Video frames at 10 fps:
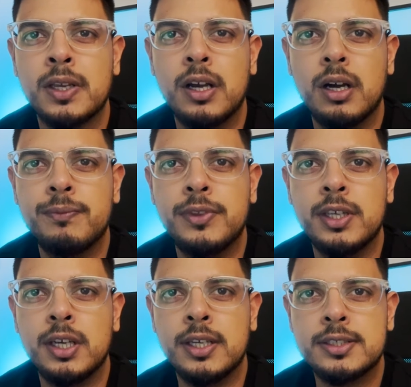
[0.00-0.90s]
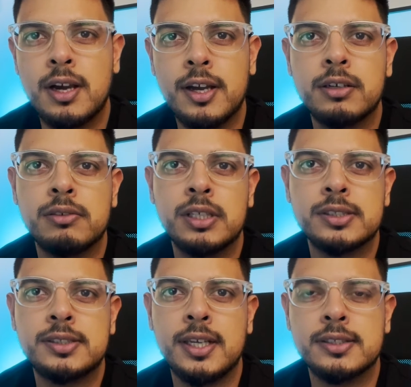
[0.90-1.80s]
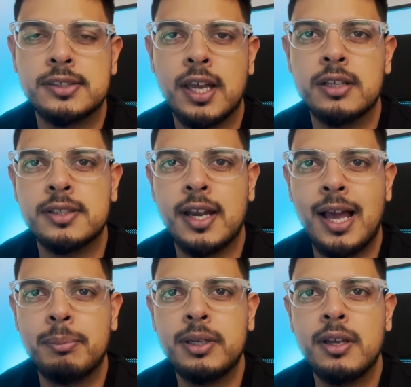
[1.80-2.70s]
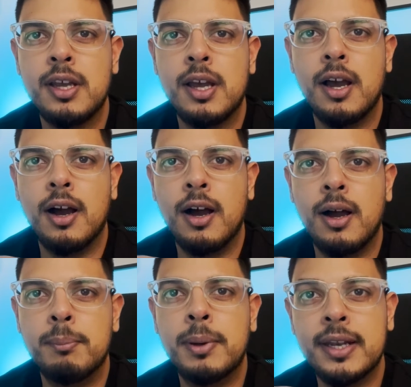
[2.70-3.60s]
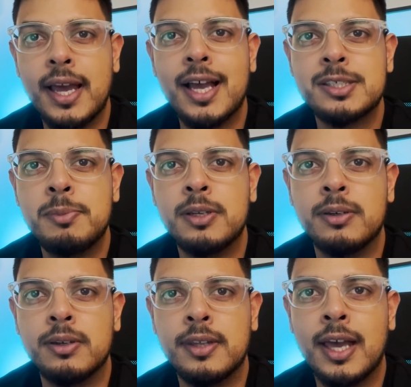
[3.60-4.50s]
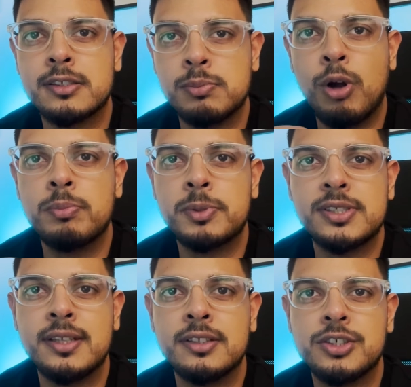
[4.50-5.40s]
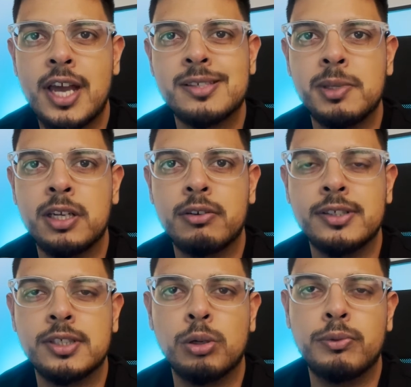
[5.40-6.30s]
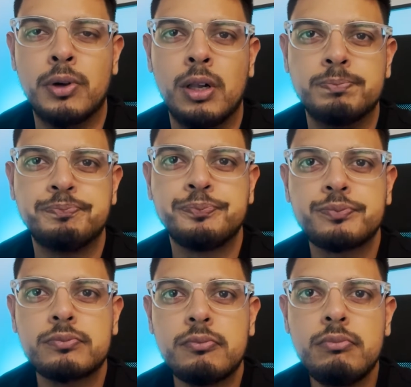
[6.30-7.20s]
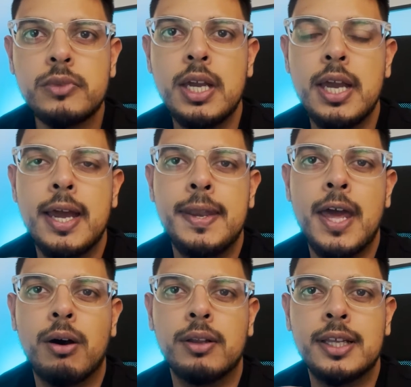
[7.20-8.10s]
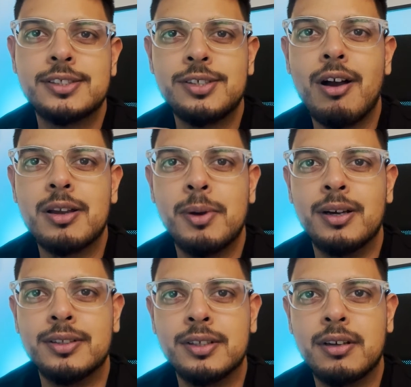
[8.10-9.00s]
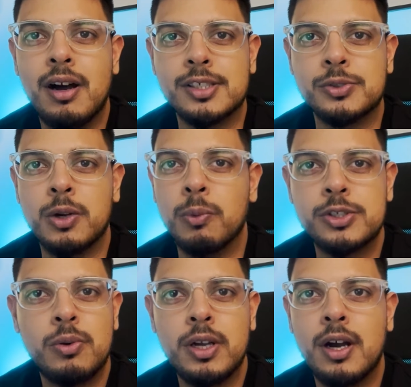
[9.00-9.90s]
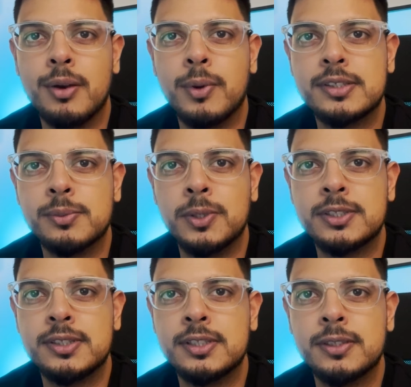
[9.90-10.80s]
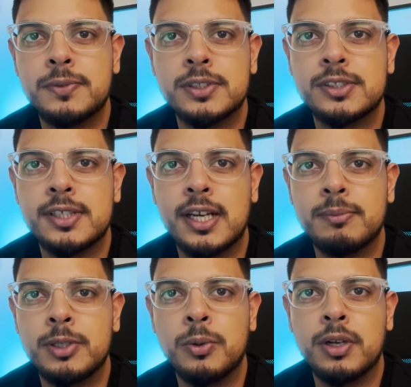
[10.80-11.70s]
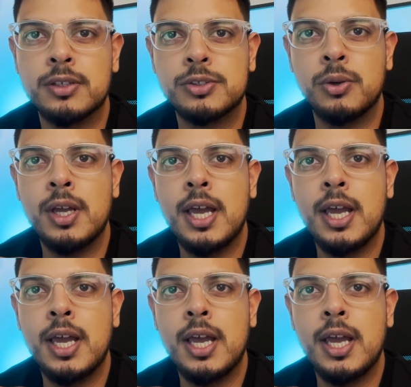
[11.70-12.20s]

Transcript: of the entire real estate sales that happen, but that small percentage has been increasing overall. Now let's talk about the cost, right? What's going on? What's the differences that have been going on? So